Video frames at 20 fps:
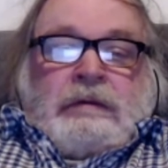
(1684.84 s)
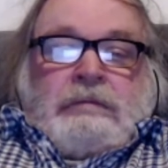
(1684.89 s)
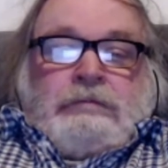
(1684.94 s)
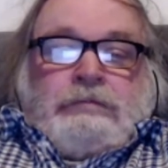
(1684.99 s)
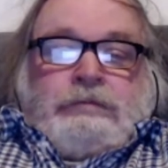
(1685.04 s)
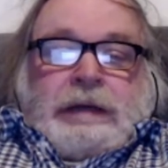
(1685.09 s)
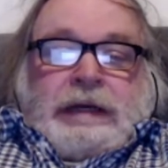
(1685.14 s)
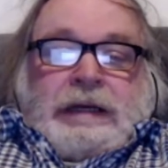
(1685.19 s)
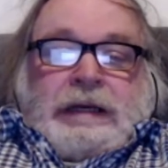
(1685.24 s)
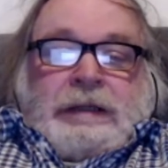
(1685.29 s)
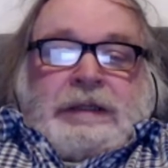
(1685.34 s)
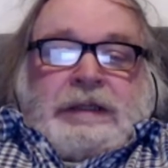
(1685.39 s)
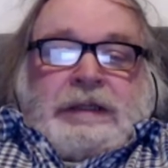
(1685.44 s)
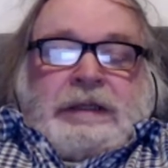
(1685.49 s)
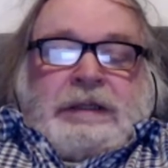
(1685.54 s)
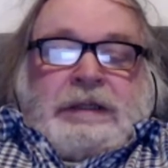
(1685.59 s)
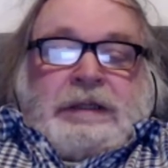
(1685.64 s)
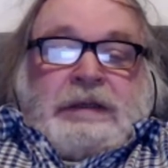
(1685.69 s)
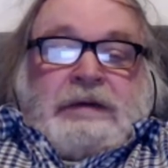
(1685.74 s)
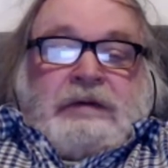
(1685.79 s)
But
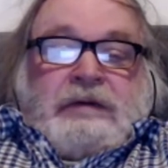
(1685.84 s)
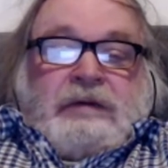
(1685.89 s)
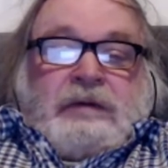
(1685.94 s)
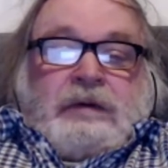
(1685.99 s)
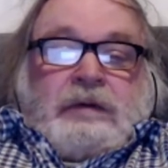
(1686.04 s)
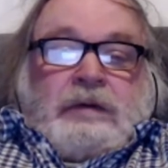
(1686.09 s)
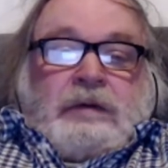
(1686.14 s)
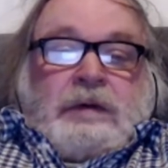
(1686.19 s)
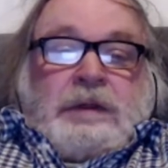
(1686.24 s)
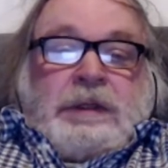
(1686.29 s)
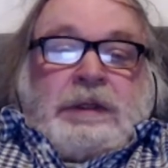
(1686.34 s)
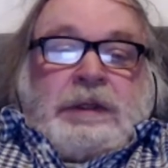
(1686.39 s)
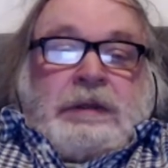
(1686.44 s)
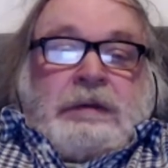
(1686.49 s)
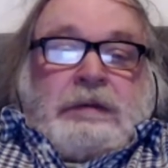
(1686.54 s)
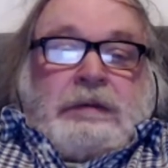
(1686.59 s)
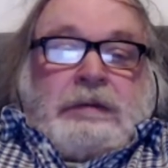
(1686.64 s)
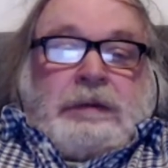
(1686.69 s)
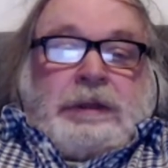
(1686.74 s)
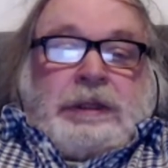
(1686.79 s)
he did, of
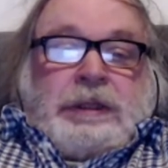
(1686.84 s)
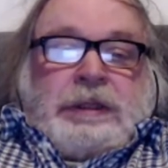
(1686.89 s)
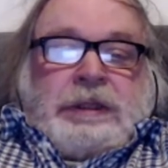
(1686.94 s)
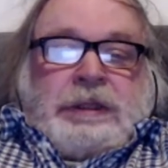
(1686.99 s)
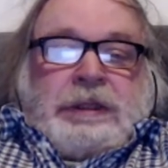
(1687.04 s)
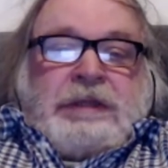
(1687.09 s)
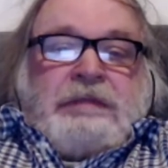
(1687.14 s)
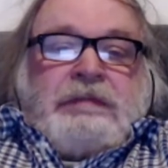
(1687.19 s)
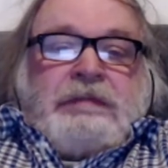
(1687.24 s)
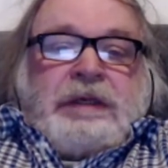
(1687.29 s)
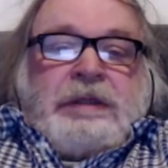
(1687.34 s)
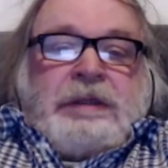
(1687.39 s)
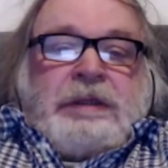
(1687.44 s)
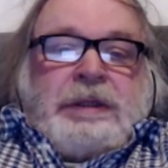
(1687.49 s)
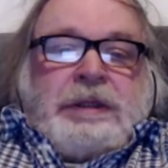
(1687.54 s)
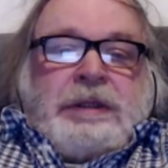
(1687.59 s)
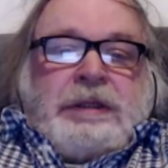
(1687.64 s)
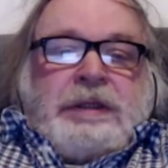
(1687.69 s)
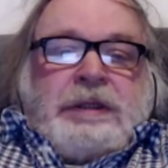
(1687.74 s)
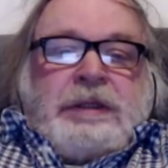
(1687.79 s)
course, Jesus
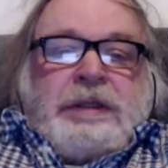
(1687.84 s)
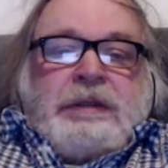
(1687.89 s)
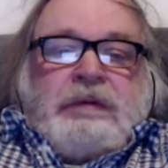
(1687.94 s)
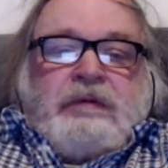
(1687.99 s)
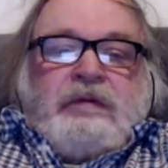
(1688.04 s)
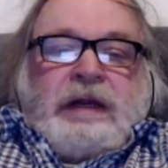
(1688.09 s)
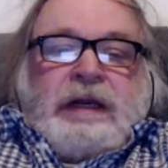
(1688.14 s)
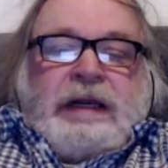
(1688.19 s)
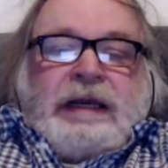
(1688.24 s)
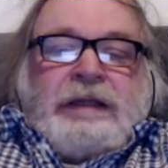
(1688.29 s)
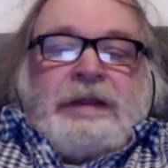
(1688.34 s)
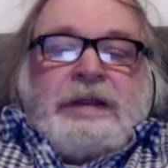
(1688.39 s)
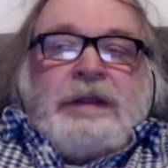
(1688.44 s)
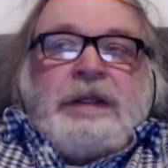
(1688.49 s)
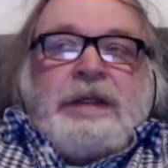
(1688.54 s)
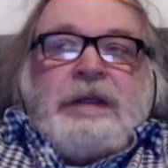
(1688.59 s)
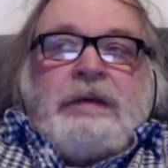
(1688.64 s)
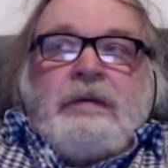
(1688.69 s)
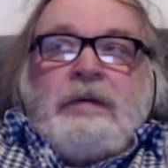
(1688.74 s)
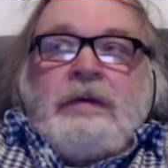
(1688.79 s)
being Jesus,
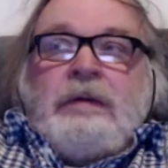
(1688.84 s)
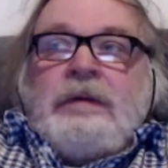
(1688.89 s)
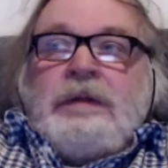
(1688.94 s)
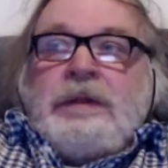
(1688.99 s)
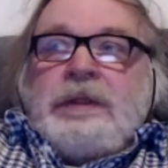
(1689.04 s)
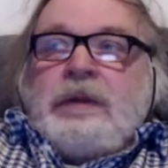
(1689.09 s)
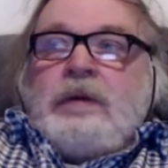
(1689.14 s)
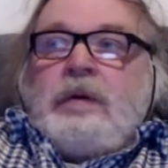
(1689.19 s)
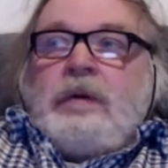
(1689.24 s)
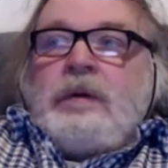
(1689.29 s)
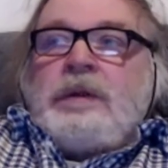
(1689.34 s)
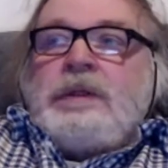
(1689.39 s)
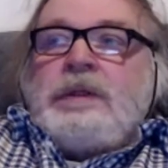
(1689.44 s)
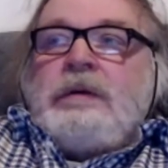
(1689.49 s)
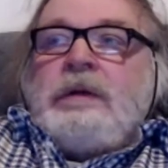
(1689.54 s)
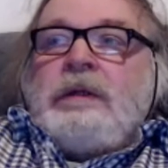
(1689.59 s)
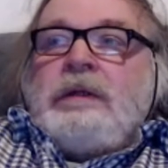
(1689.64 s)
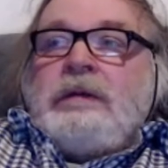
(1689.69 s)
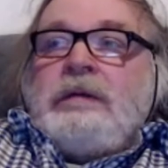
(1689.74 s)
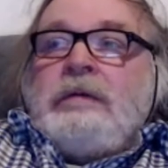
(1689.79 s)
relent, talk
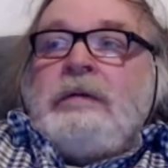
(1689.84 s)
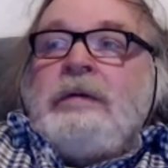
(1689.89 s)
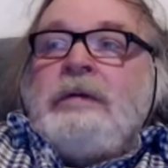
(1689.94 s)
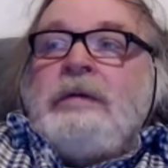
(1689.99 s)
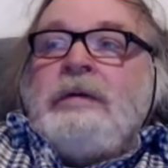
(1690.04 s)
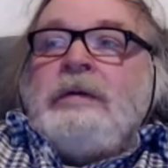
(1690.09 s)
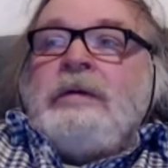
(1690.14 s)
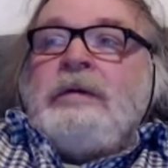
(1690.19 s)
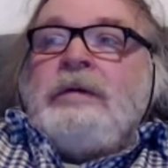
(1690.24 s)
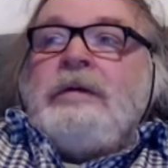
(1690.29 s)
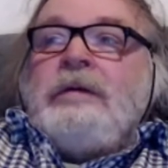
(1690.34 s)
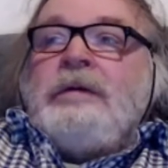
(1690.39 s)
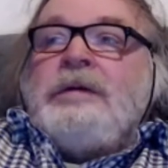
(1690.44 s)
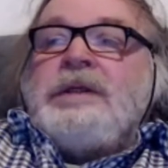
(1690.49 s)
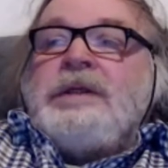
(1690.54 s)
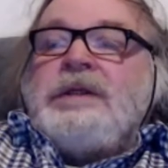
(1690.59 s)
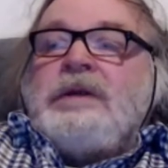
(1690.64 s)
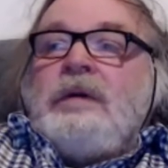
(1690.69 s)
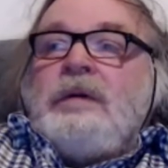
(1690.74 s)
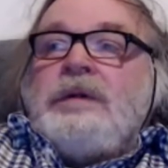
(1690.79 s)
to her
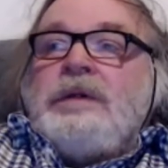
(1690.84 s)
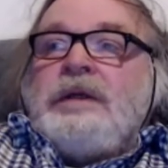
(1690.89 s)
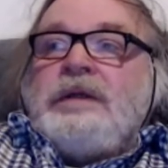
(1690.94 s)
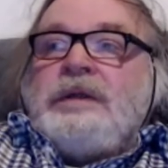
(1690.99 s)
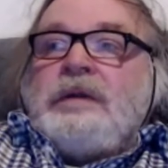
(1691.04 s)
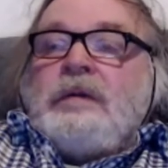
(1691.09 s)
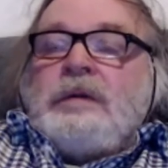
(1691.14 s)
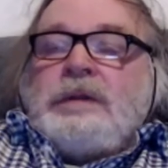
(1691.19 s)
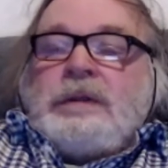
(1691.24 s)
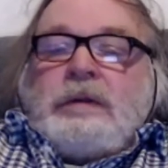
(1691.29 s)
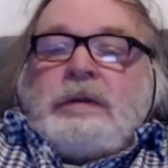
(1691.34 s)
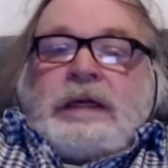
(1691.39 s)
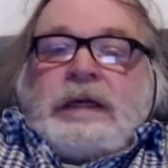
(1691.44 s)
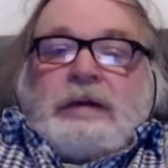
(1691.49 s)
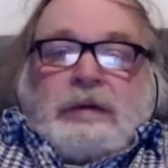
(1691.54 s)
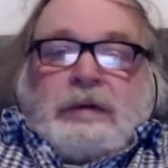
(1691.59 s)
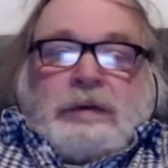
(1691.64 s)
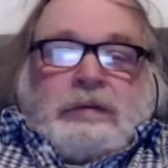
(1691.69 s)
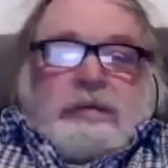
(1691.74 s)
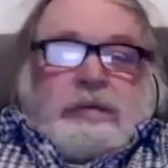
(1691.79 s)
and sort her
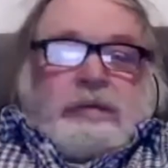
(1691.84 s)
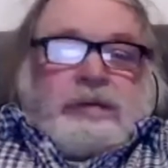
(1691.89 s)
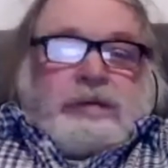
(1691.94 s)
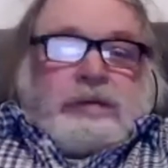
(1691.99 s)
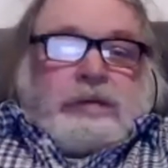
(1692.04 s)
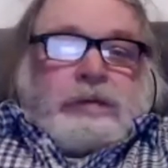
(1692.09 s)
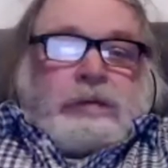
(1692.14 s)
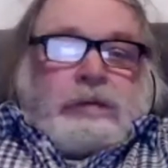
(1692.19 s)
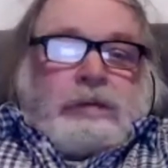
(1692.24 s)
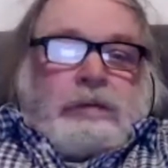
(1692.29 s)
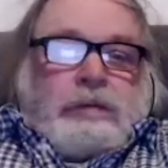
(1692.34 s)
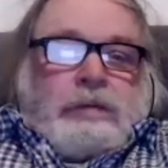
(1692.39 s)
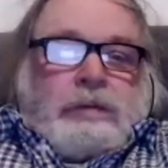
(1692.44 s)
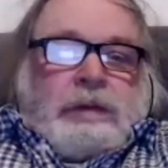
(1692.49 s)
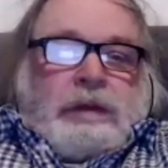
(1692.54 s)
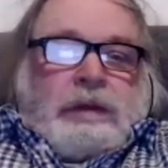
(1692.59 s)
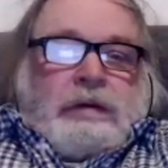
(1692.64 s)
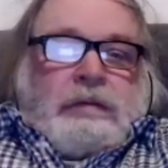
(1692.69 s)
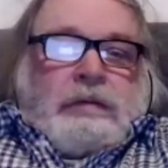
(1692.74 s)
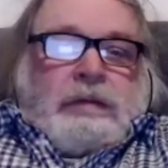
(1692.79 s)
daughter out.
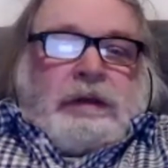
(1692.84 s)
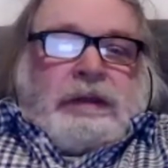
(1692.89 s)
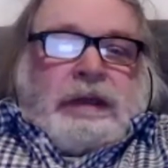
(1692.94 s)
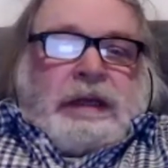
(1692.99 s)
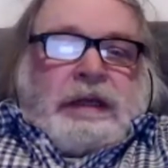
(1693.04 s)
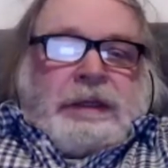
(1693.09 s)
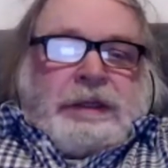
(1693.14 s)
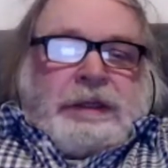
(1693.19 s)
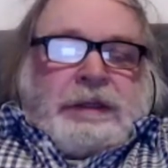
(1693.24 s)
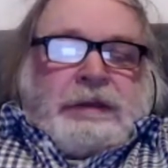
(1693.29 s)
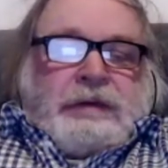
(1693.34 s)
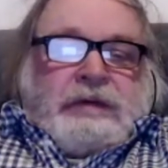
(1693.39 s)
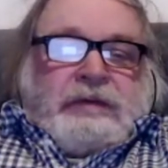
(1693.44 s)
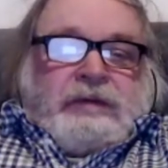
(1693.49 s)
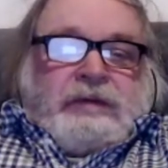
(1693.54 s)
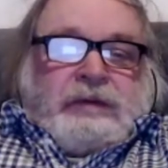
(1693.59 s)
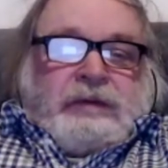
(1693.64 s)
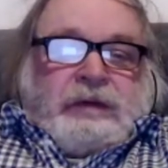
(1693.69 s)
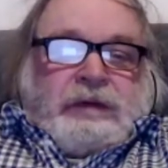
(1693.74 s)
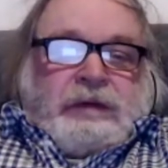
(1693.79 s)
But that's a
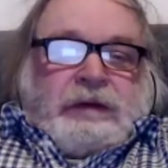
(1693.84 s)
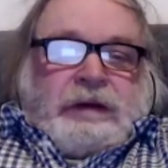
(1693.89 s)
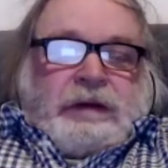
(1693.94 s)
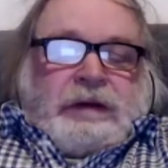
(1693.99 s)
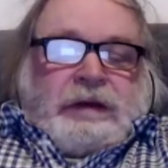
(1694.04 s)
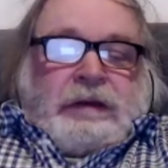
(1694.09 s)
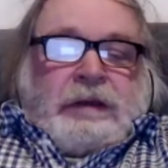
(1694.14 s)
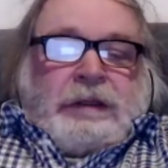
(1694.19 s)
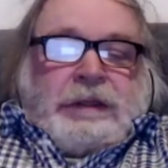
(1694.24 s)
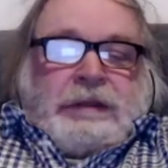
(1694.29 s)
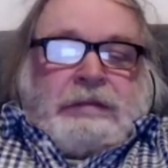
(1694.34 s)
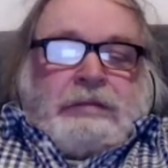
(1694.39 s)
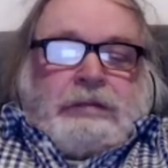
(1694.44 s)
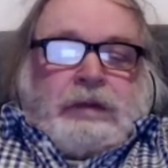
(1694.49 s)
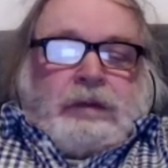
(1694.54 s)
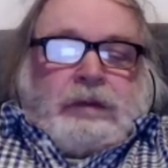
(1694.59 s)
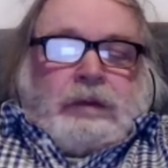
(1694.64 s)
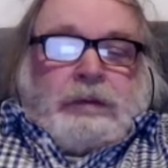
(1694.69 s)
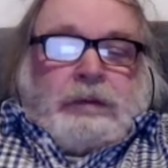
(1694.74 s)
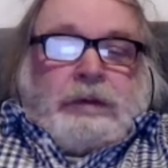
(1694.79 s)
different thing. It's
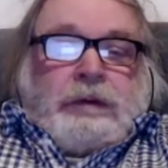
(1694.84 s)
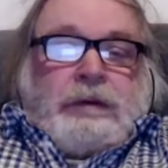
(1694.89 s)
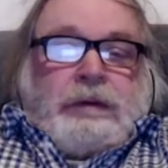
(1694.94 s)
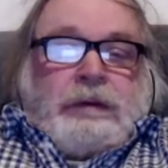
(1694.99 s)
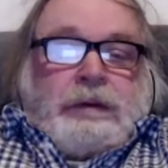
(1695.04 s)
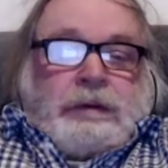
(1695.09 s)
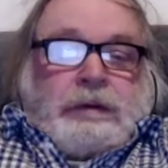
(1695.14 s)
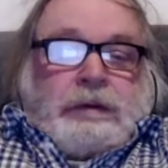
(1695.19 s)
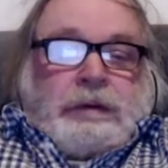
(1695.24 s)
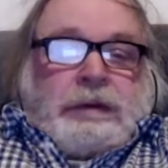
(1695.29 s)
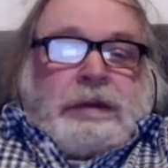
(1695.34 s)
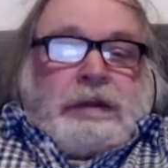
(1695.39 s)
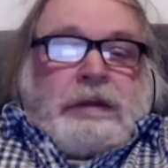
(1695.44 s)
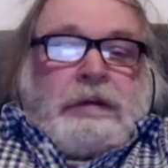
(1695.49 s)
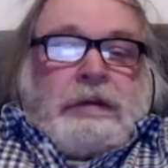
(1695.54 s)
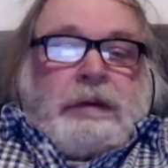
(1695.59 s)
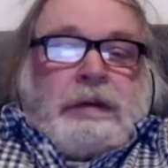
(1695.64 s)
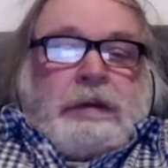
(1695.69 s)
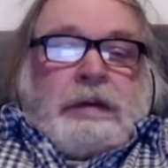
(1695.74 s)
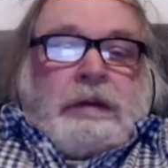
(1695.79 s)
important
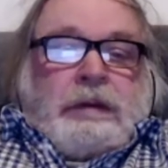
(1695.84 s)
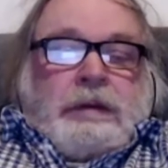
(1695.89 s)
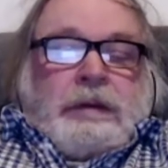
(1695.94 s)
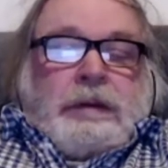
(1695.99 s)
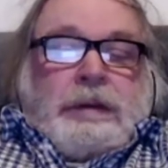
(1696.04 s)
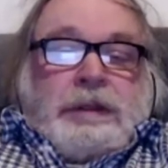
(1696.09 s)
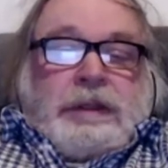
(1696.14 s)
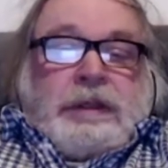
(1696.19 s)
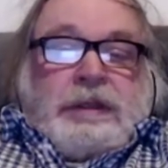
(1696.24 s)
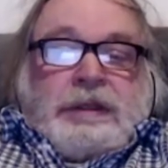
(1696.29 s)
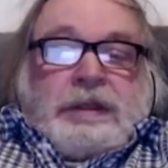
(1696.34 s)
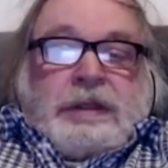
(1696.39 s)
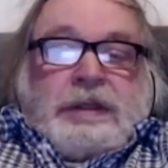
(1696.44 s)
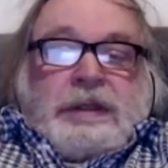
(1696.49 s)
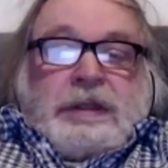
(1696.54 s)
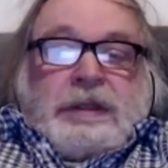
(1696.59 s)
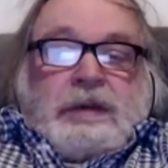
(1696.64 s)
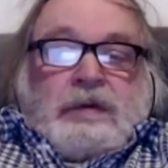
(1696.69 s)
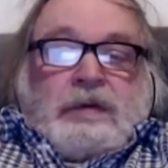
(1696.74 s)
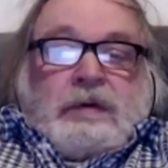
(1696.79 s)
that
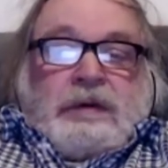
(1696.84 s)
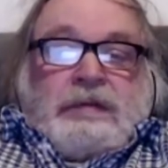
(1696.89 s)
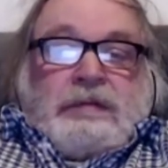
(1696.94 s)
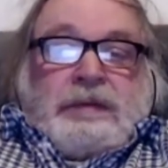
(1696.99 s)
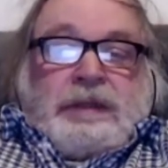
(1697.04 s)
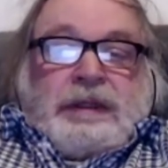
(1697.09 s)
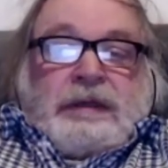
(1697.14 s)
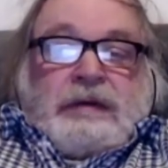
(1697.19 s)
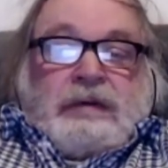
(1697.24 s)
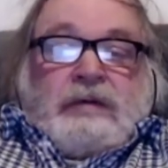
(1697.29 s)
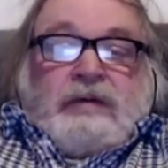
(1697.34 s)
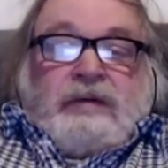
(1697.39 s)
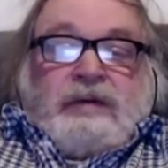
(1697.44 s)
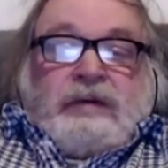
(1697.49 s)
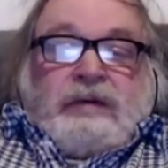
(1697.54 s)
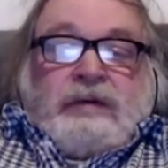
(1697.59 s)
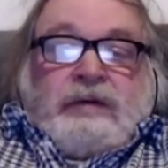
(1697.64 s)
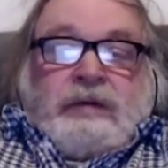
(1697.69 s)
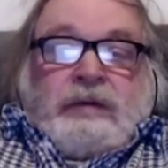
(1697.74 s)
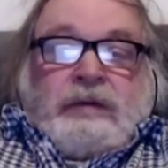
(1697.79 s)
Jesus saw
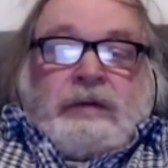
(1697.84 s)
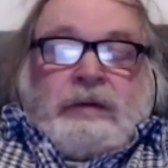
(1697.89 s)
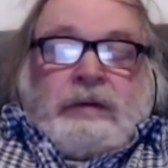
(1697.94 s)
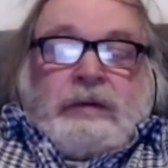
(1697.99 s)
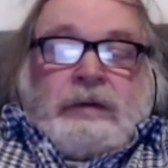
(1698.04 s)
himself